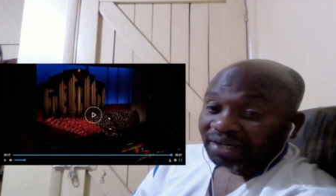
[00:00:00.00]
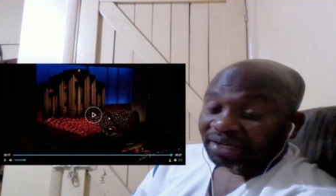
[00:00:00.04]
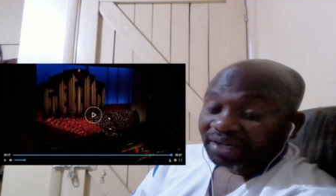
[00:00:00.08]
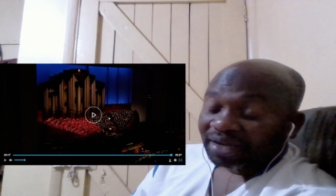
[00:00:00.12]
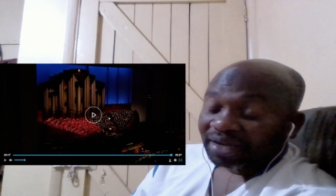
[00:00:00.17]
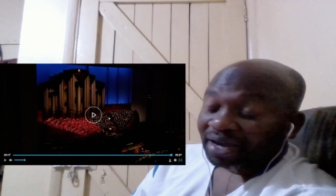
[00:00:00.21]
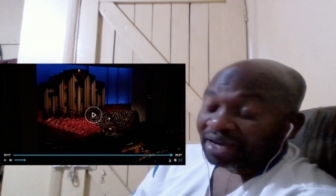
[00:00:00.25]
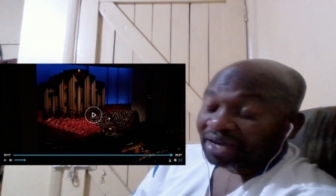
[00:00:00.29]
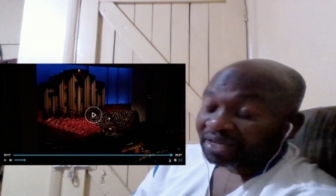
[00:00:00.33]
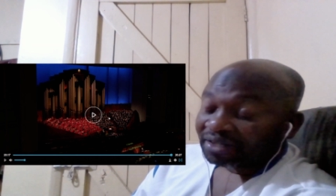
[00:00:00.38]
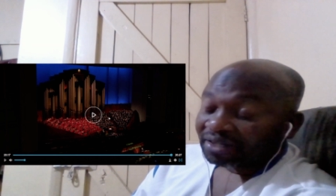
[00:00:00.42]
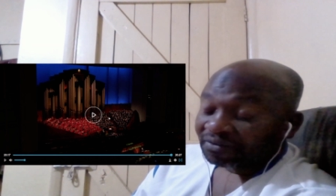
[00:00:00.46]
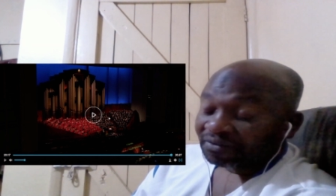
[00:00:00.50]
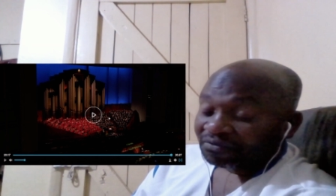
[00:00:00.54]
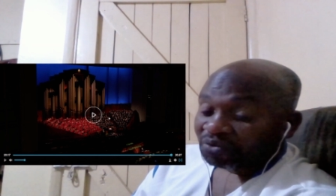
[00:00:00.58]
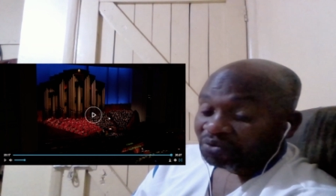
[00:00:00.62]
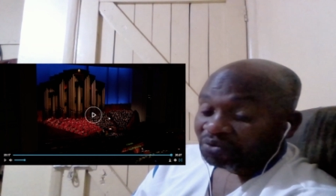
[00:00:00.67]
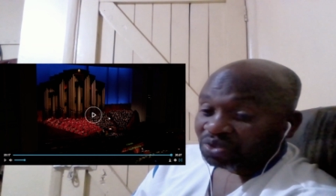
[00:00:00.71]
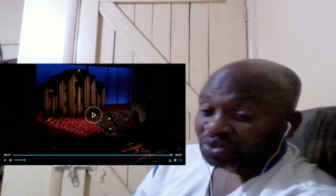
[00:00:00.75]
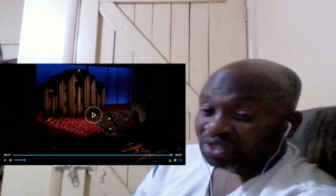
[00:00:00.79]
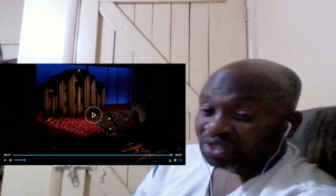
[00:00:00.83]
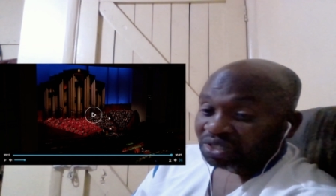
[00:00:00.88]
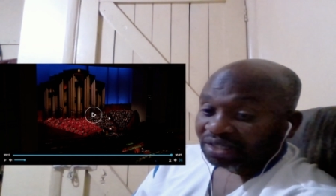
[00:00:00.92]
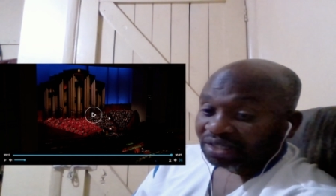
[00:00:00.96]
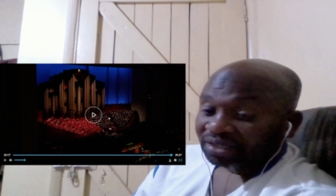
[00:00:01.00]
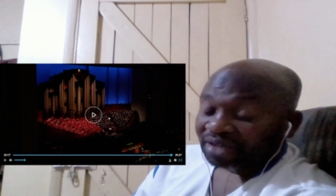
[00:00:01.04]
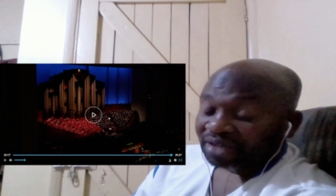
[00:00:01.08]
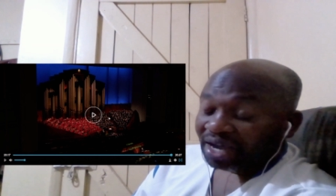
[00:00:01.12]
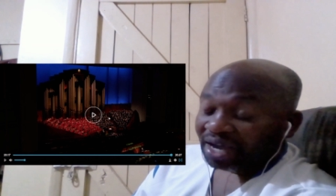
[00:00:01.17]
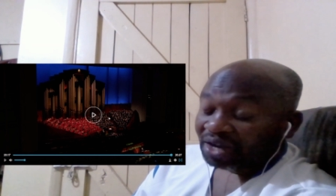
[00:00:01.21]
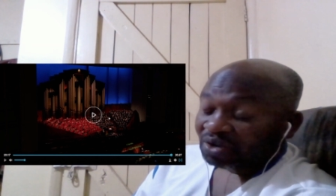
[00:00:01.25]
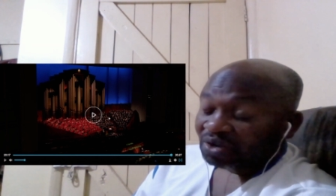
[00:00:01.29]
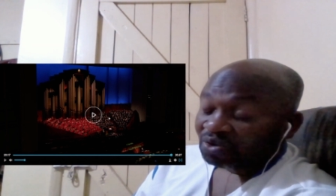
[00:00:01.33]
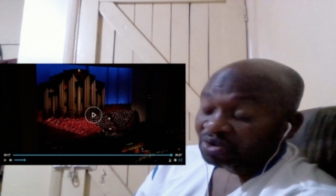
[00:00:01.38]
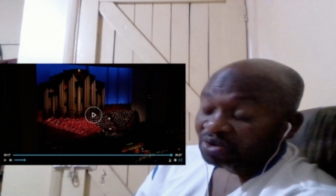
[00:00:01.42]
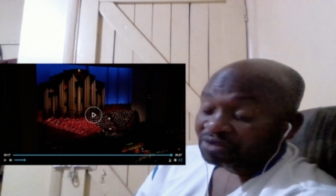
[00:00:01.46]
uh, in future
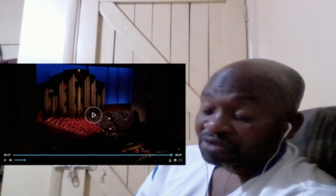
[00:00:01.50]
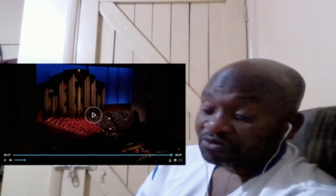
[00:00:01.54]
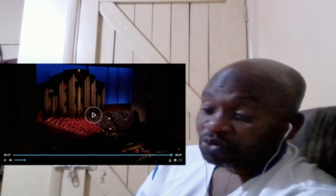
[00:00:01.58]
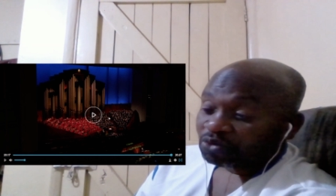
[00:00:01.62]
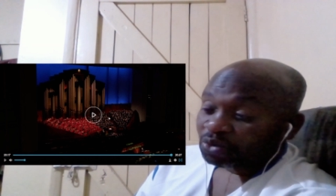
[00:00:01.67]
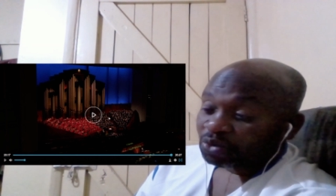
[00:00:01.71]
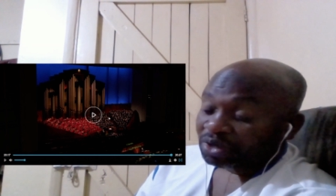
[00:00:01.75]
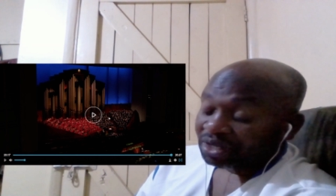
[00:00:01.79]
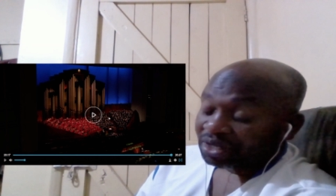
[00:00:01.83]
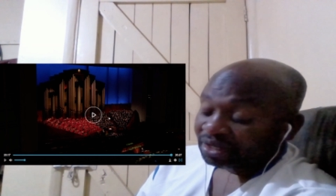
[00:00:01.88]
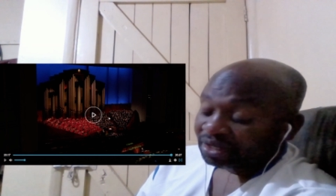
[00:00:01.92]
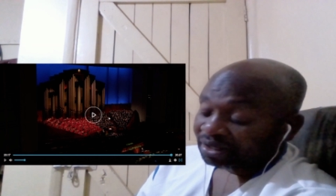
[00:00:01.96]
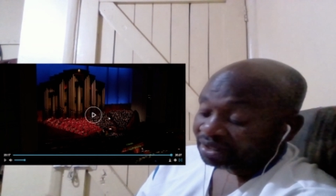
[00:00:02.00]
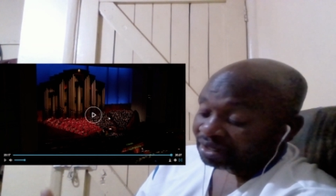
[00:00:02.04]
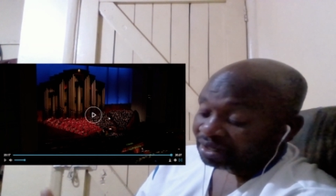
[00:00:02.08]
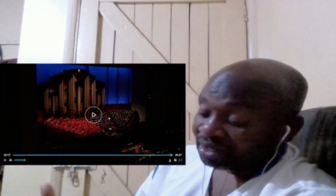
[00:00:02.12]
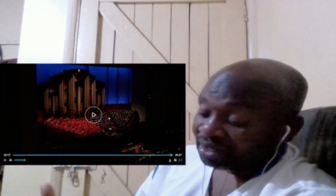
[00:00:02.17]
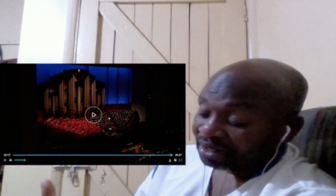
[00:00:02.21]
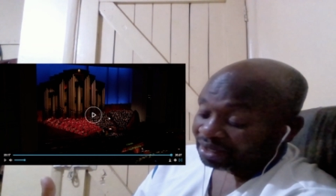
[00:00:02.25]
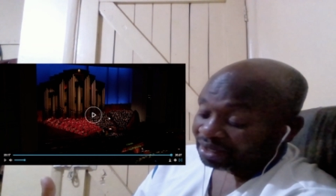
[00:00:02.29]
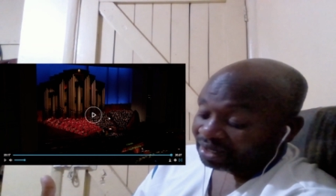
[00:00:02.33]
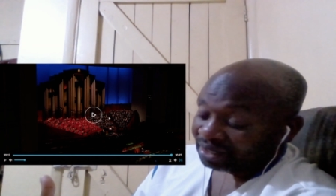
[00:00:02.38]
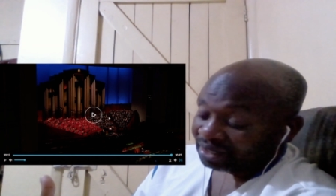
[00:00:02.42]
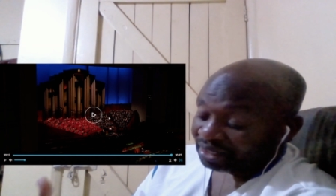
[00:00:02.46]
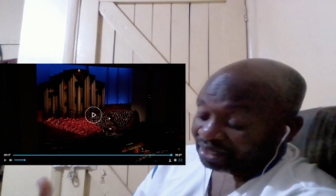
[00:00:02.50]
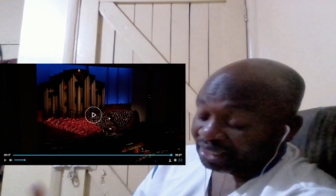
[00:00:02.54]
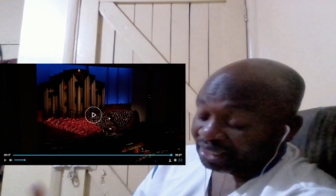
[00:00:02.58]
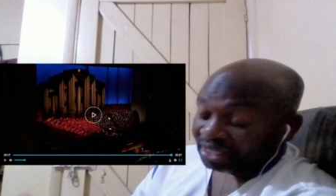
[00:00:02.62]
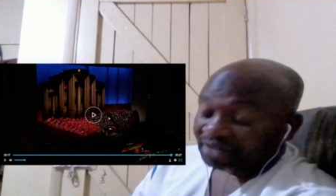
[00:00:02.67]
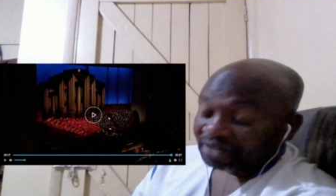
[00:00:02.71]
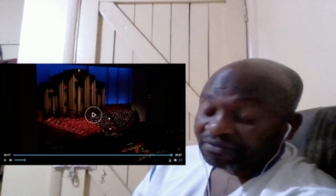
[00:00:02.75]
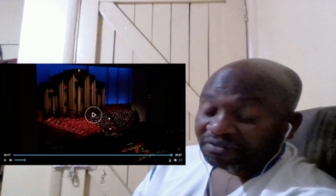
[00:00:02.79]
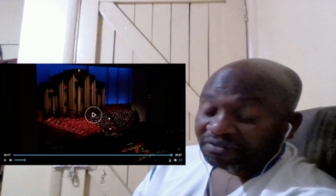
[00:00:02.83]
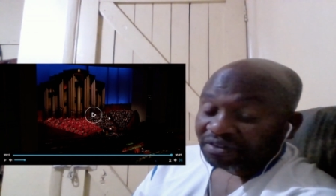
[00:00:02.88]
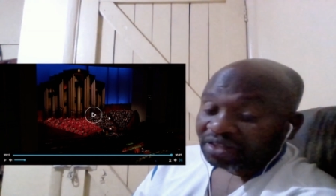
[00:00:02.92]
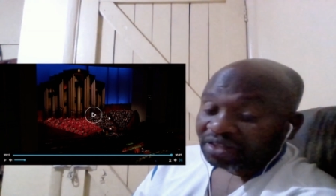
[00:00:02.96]
i know if we
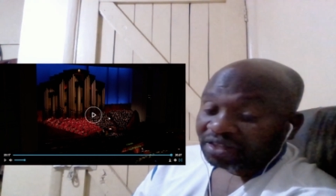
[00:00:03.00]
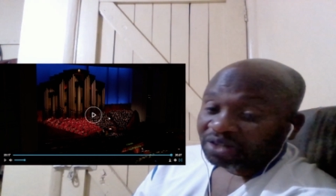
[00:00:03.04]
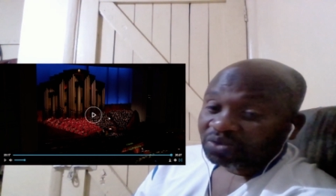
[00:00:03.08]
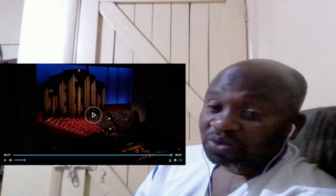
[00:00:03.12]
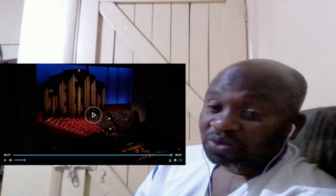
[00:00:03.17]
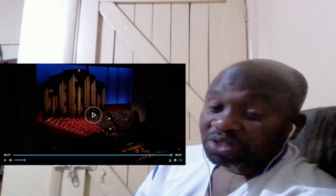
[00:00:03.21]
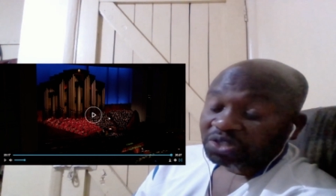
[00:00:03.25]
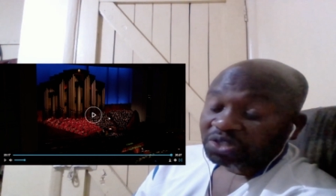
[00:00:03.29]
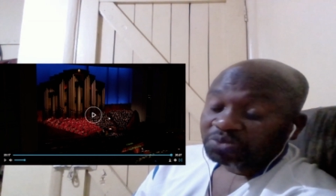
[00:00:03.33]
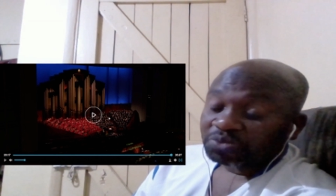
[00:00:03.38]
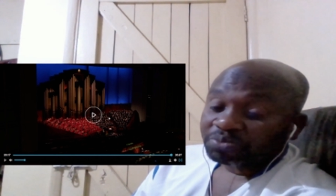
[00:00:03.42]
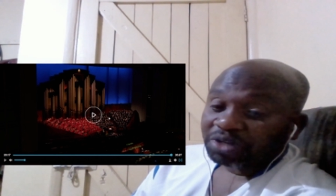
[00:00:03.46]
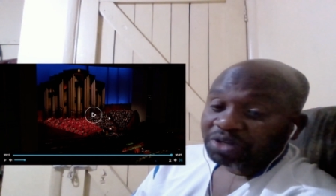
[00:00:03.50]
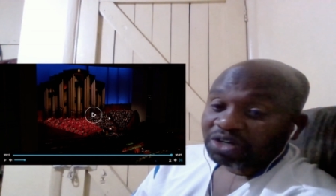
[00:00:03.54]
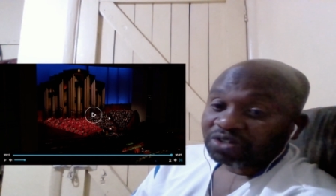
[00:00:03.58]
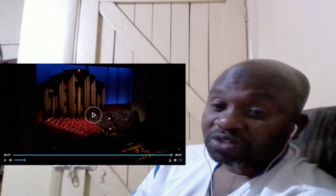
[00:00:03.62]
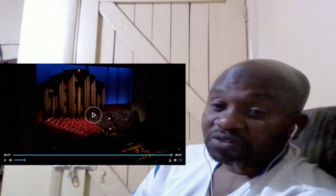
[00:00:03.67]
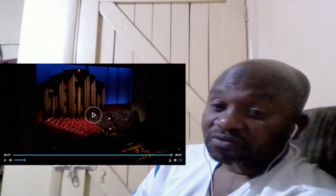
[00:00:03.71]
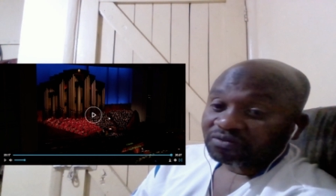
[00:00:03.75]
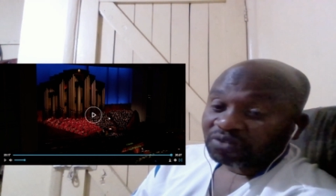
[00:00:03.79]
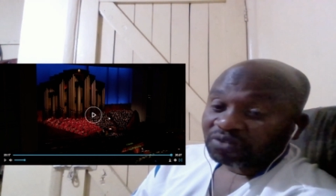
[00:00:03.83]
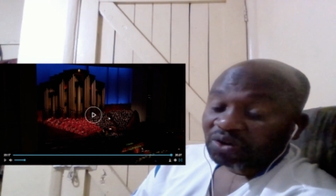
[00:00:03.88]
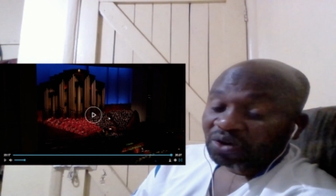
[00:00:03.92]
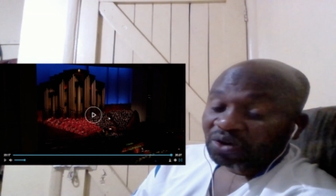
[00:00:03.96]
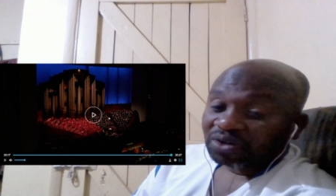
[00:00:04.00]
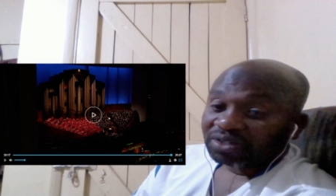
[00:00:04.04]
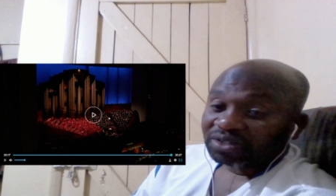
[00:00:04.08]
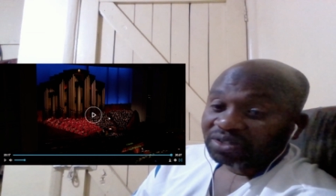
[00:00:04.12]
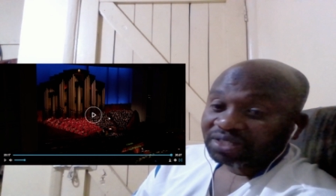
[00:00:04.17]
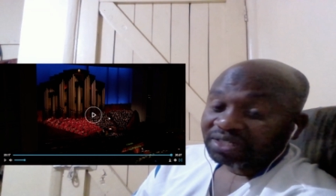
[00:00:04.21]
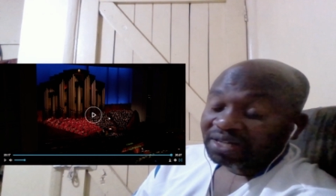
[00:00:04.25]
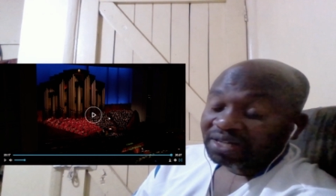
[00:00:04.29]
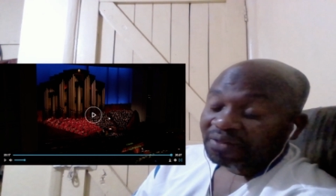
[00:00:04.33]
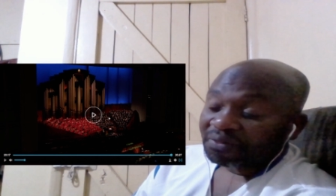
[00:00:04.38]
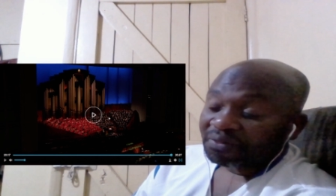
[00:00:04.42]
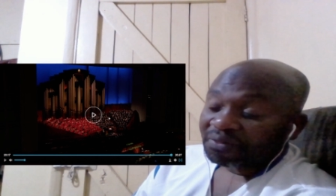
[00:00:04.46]
Give heed to the Spirit of
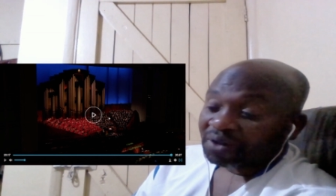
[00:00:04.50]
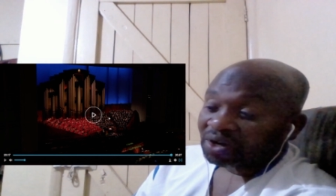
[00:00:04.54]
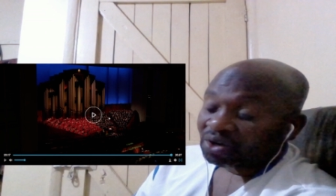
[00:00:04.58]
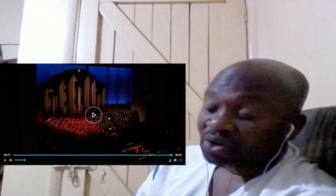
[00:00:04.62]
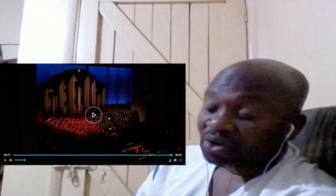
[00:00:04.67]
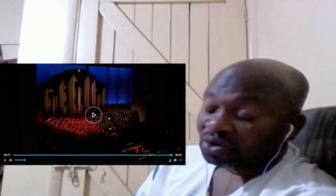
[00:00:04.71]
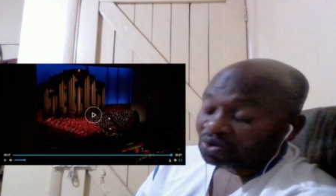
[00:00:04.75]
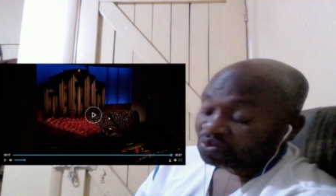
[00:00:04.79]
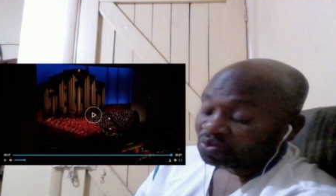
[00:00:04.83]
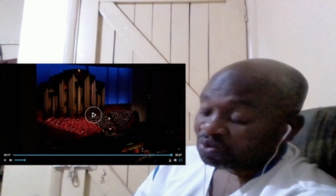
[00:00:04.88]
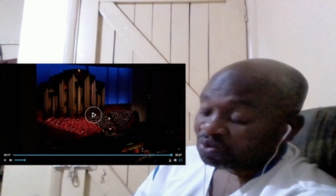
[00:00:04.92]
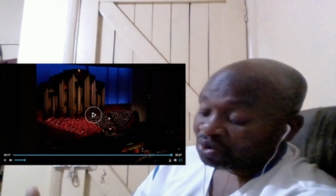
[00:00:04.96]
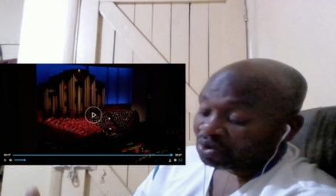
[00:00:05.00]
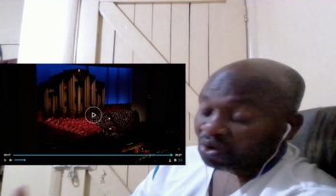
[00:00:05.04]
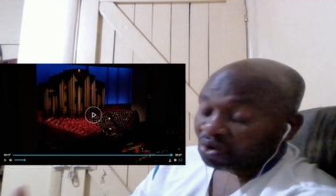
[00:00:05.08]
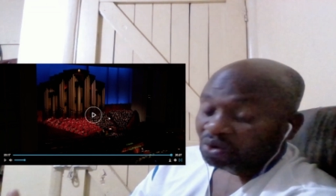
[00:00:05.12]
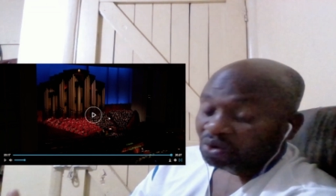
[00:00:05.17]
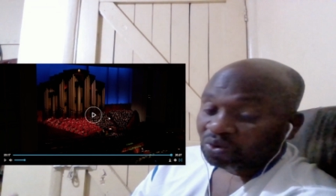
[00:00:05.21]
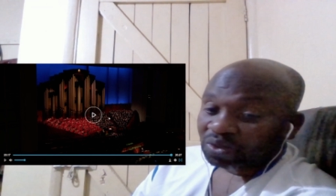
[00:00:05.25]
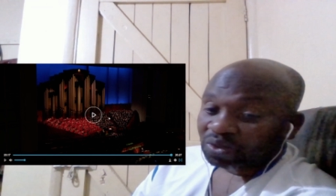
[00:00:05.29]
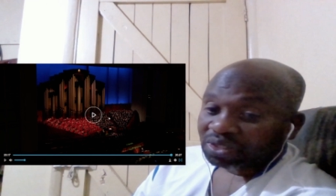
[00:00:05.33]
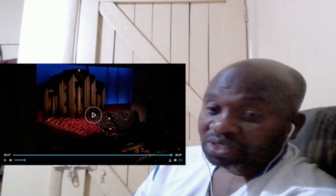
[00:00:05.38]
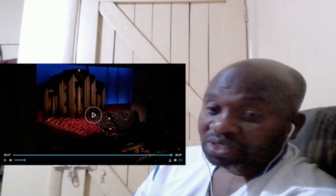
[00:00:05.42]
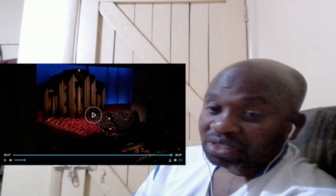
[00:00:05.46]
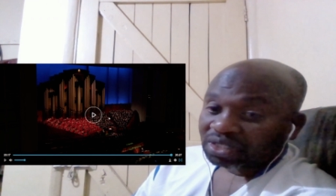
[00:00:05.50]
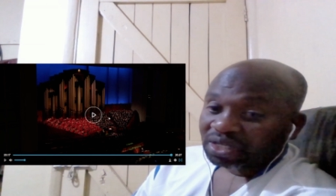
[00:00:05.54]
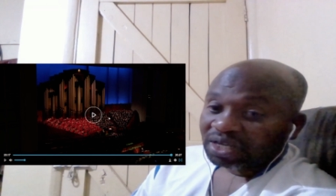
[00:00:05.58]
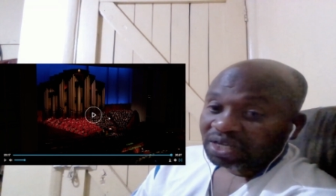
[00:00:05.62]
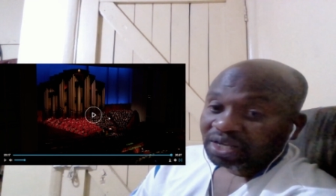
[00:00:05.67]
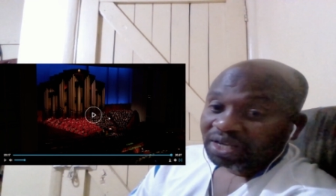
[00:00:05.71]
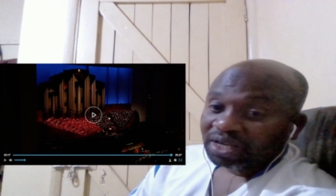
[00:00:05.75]
God, then the Lord will always